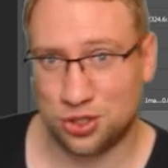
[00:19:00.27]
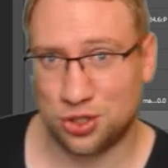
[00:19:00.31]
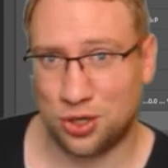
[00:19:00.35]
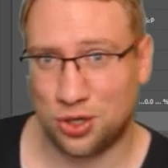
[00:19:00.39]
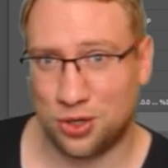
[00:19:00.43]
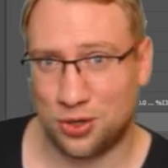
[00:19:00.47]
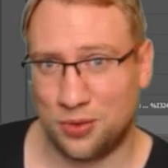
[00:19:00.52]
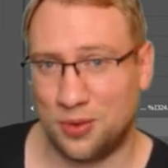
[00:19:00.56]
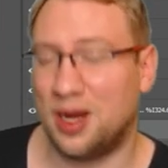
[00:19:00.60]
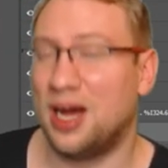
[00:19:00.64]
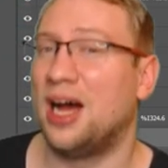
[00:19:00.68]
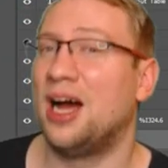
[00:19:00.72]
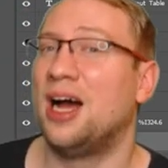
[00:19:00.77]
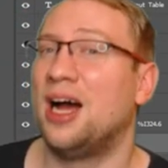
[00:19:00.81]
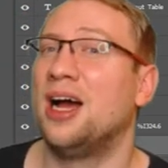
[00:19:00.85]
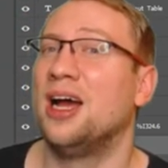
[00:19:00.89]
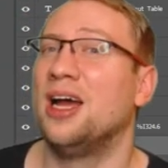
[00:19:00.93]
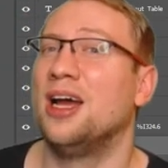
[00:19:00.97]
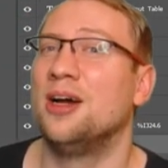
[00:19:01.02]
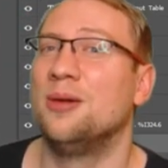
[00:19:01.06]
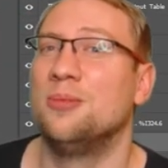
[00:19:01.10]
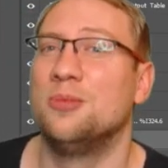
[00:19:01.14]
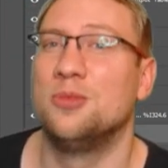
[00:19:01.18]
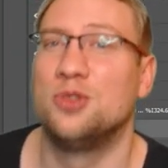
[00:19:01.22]
so I
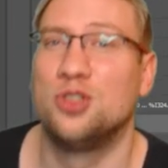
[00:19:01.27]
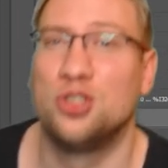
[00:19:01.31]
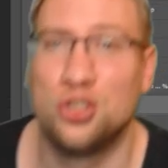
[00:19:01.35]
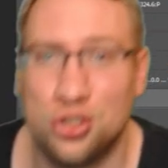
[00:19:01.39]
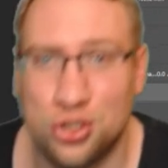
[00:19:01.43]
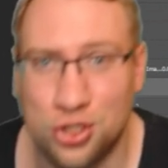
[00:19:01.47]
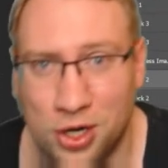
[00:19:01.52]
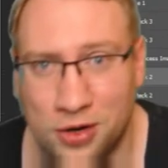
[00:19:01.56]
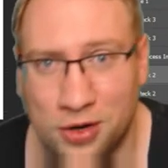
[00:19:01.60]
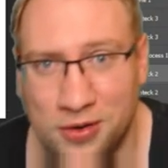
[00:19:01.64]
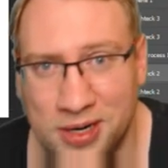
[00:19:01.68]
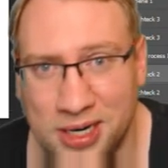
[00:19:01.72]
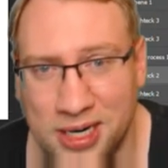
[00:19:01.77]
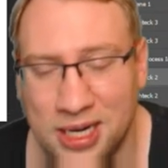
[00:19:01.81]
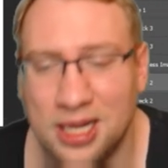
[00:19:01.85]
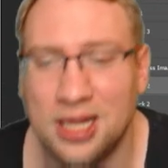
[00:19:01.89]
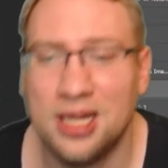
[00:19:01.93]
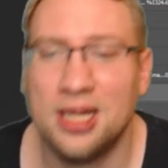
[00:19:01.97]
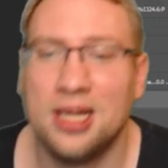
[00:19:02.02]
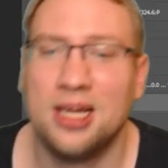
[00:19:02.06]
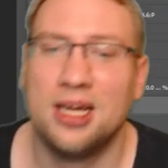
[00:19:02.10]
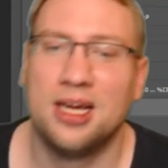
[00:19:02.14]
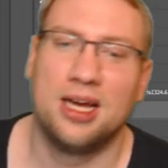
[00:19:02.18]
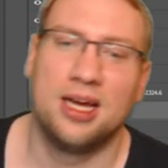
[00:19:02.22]
am sorry
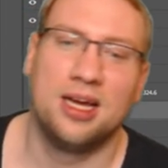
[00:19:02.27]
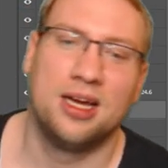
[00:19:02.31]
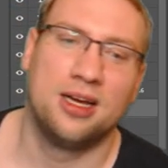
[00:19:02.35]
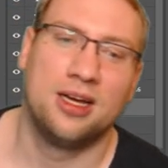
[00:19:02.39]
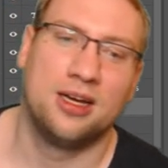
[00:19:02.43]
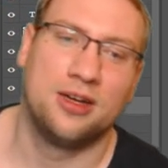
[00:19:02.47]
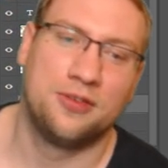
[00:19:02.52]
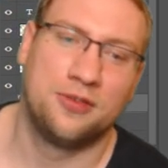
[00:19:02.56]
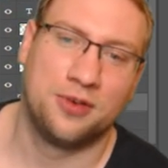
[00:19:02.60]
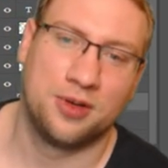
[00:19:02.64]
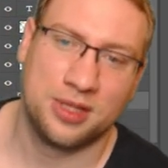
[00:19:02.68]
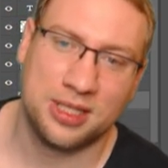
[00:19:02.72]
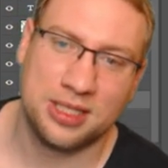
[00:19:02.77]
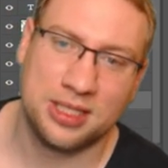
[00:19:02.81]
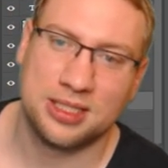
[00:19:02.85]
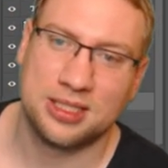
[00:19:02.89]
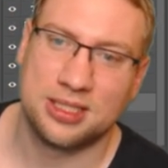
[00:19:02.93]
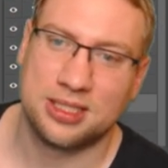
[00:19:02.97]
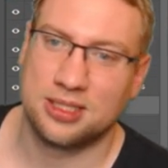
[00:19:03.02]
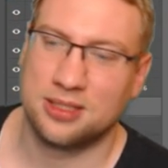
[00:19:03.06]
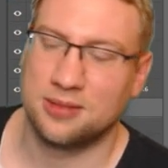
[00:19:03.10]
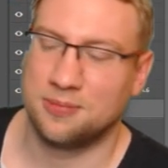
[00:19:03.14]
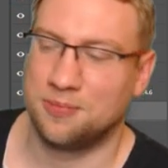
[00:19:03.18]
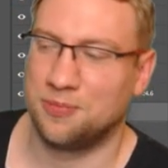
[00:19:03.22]
for
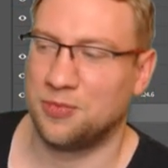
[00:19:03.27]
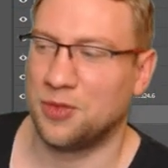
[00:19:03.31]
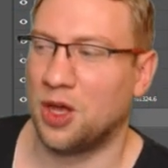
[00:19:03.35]
this.